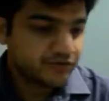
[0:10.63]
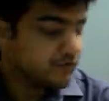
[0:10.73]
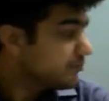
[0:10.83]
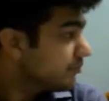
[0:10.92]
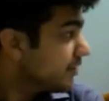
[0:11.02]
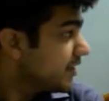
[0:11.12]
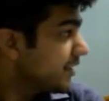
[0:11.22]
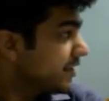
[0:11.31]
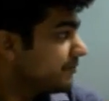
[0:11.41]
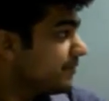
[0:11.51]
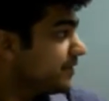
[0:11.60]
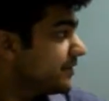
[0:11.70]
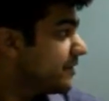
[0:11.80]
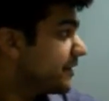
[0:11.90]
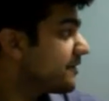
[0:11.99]
So I have made a
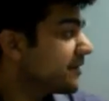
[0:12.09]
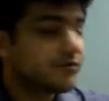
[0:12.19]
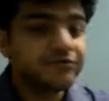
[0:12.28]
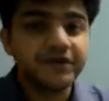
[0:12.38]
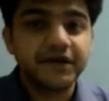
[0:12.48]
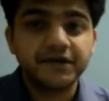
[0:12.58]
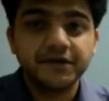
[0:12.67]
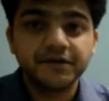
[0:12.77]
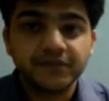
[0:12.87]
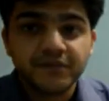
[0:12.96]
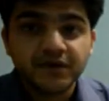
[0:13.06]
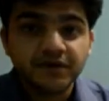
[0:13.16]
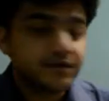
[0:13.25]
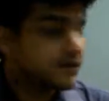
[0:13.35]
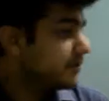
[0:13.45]
diagram of that,
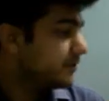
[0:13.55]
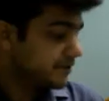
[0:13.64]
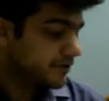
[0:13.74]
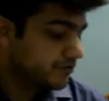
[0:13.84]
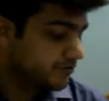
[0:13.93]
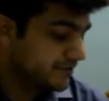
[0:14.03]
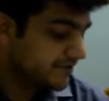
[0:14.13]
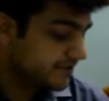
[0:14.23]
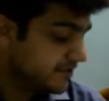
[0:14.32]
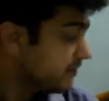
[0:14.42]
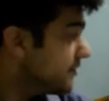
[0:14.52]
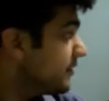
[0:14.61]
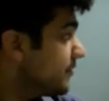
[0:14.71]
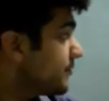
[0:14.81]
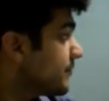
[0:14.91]
and you can see
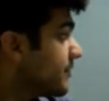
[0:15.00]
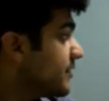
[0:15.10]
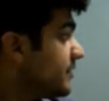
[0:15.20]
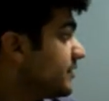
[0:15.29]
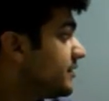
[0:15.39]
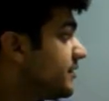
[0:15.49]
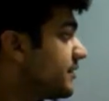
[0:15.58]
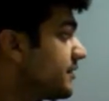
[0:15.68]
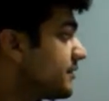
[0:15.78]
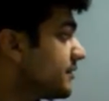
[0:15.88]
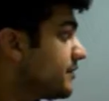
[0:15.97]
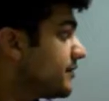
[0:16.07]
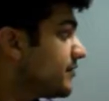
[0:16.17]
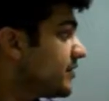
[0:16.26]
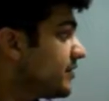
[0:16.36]
that
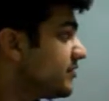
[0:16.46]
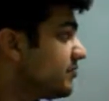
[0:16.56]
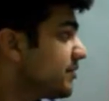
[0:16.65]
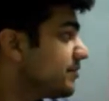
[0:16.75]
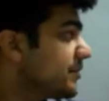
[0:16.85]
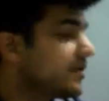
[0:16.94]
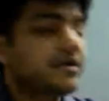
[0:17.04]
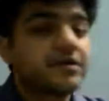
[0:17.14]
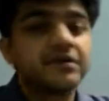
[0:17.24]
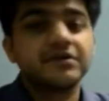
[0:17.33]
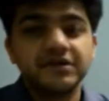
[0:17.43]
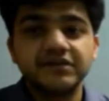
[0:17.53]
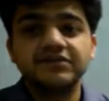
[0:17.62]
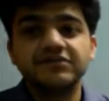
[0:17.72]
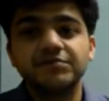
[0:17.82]
this paper, the
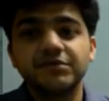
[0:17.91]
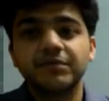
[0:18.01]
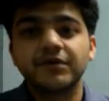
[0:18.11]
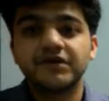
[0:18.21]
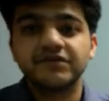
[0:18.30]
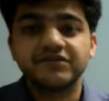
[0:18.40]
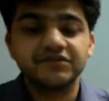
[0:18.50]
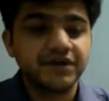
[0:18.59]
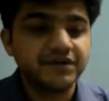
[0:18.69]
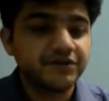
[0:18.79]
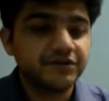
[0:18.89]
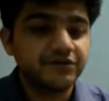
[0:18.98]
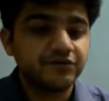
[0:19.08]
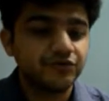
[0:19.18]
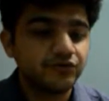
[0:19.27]
ECG paper, it is divided
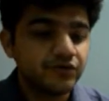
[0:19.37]
into